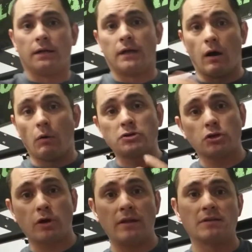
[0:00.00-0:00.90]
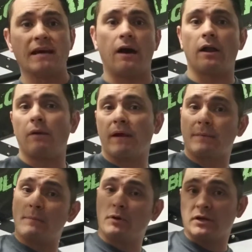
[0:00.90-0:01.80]
Now, I want you to try those out. I
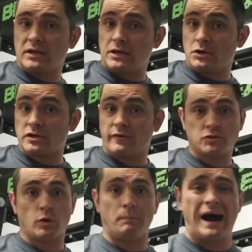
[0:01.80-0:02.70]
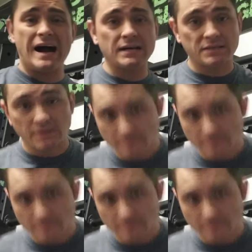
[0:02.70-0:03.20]
recommend getting yourself onto a box,